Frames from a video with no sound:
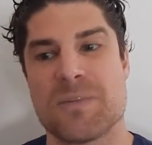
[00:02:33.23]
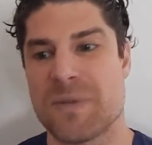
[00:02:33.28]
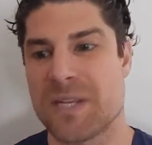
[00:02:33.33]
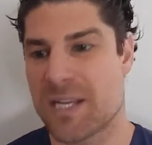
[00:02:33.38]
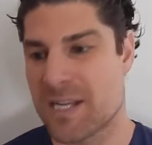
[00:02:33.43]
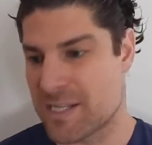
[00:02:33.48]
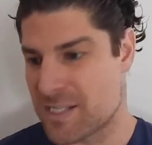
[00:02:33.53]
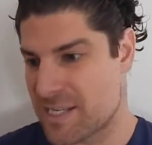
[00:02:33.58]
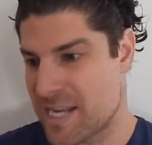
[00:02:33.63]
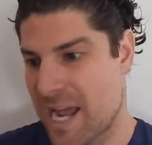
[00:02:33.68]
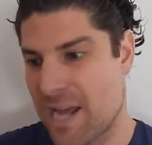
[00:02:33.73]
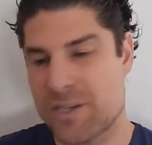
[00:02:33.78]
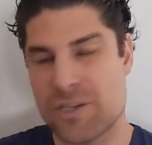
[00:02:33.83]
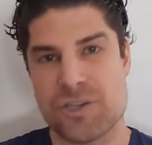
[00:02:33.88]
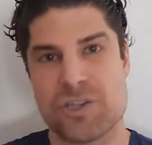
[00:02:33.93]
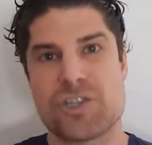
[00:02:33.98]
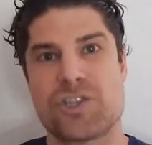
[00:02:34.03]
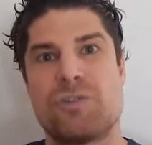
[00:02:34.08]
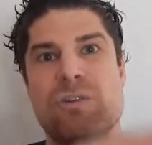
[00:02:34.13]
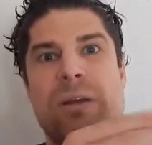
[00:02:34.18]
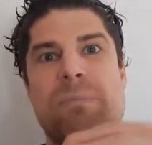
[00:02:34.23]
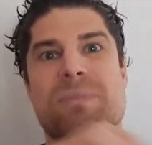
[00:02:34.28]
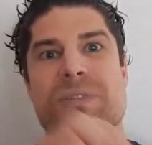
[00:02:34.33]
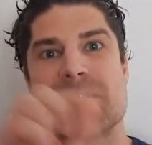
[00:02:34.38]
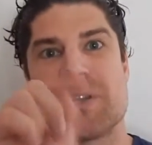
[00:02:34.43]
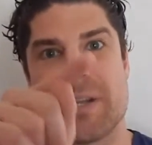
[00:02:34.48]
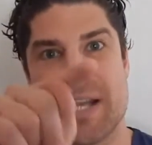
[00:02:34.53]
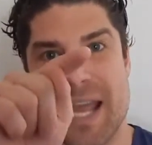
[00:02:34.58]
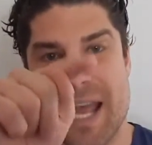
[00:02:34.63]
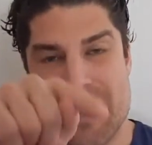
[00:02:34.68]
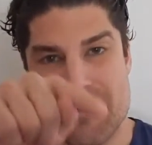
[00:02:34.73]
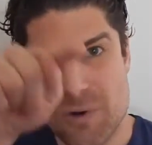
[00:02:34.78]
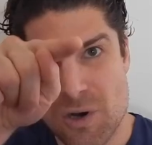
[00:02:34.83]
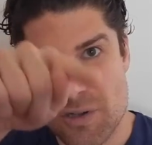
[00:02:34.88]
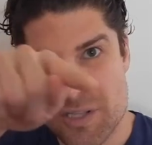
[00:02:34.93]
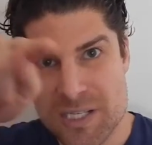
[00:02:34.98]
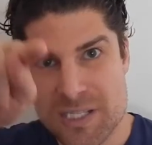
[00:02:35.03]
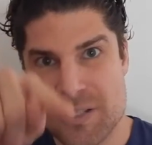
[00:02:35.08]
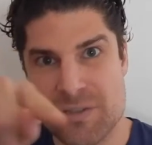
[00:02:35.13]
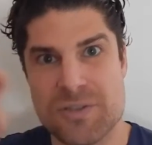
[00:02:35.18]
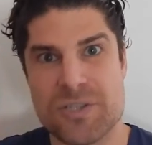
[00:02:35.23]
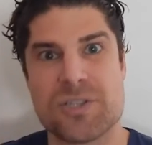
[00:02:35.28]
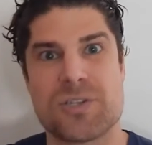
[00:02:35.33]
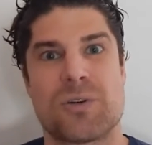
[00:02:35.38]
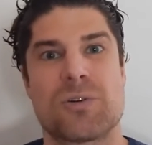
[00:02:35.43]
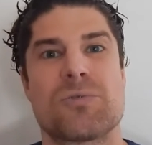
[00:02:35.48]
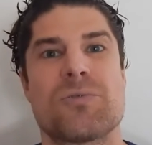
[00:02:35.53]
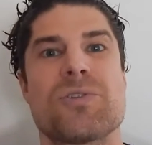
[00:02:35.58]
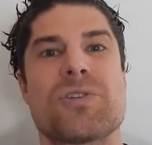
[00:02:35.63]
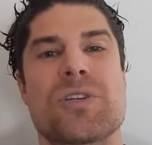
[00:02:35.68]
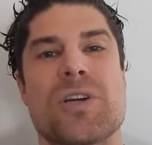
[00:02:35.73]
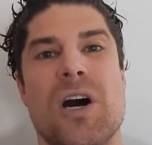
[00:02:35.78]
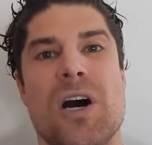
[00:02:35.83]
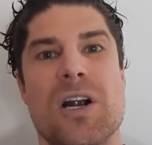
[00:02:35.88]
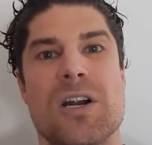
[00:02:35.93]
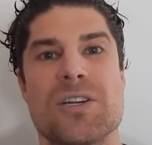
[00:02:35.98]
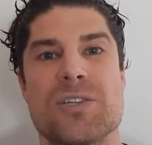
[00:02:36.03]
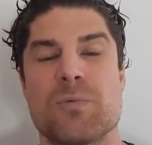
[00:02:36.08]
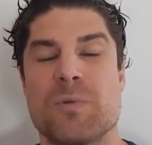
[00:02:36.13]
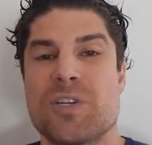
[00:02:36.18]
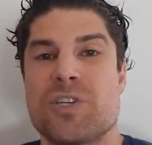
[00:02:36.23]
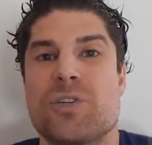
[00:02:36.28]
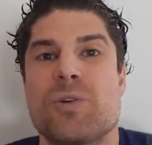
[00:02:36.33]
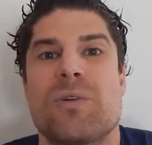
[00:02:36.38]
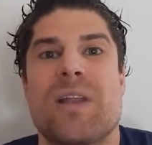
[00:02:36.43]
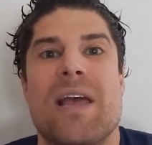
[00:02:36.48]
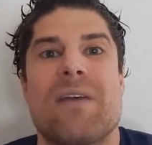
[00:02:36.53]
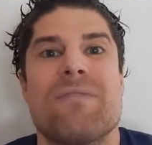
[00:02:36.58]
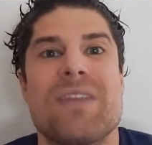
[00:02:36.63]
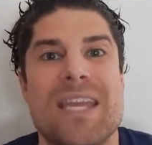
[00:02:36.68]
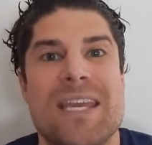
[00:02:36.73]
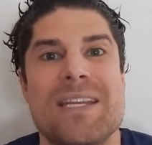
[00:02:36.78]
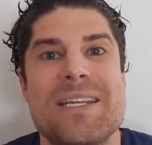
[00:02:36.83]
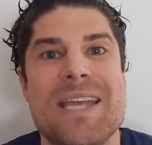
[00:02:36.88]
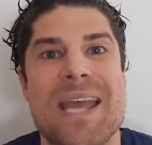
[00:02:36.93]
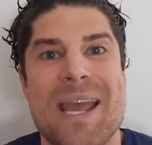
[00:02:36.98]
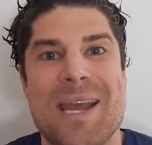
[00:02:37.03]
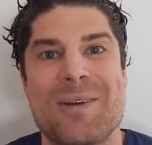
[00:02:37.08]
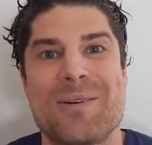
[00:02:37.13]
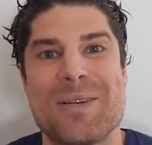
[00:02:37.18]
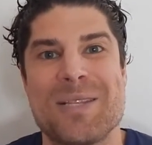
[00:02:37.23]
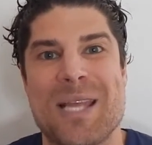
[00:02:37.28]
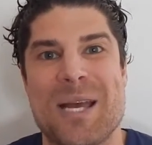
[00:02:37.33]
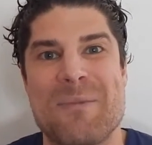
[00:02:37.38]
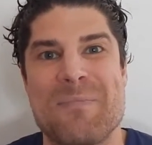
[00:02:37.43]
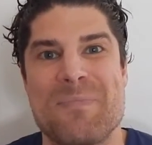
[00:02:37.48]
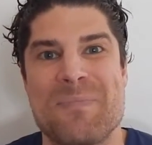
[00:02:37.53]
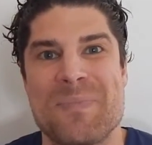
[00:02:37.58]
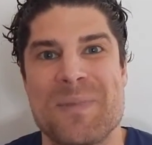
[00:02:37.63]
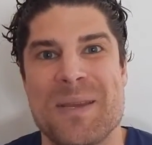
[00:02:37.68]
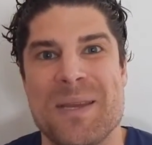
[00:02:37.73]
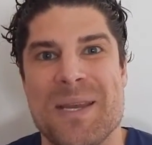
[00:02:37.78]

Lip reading: because now your strip is going to have all these little circle scars which don't have any hair in them.